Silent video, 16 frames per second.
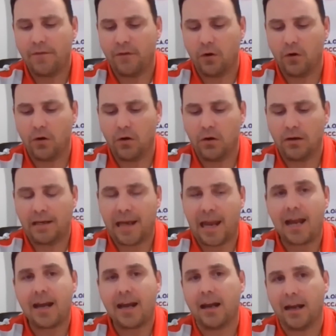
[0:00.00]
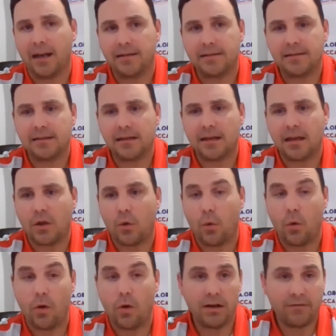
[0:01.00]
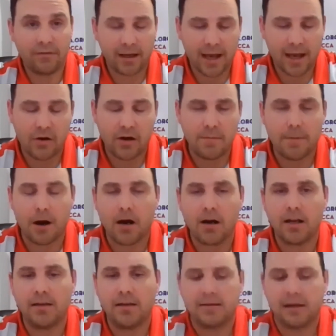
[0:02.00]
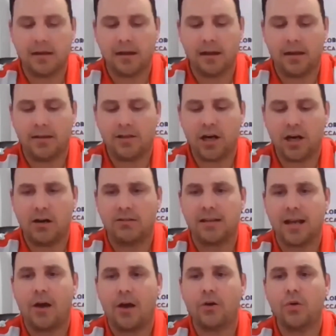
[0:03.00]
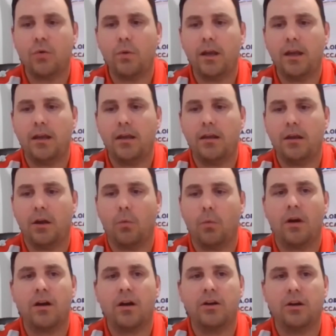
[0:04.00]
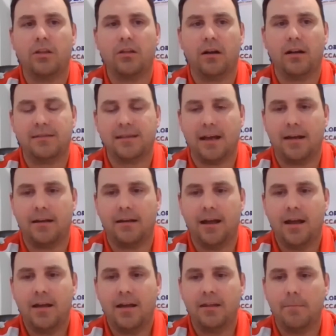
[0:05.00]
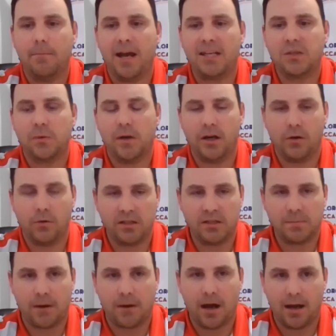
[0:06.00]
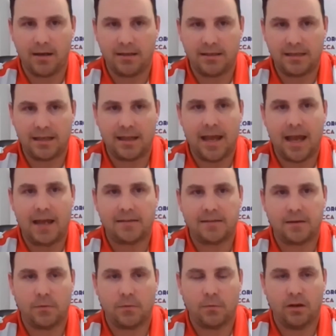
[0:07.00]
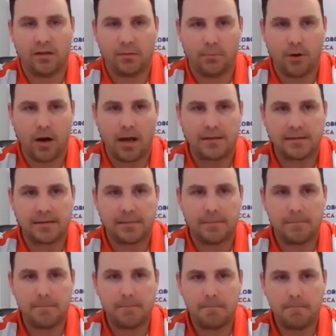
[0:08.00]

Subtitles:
For candidates or even the county parties and the chairs, how do we, or what are your thoughts on the best way to respond to that with the press?